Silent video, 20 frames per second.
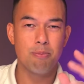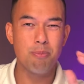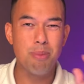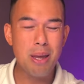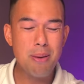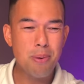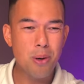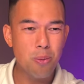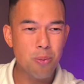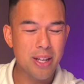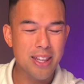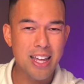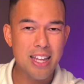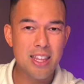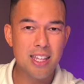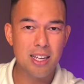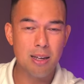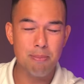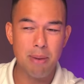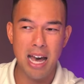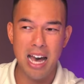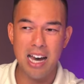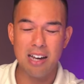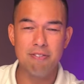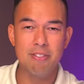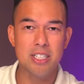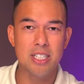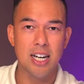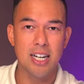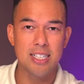People, when they think about
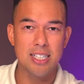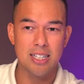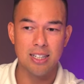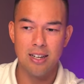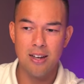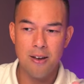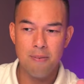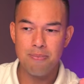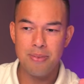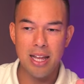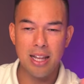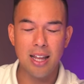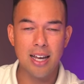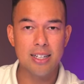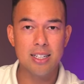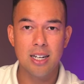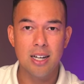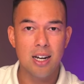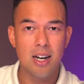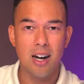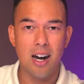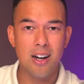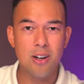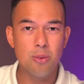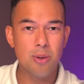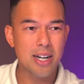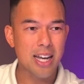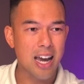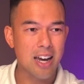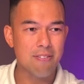advertising, they're like, I don't
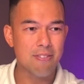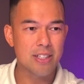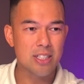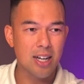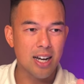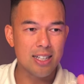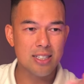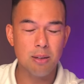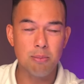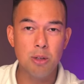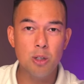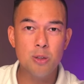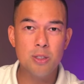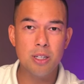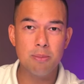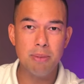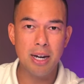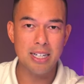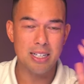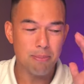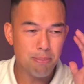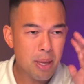want to advertise. I'm losing money.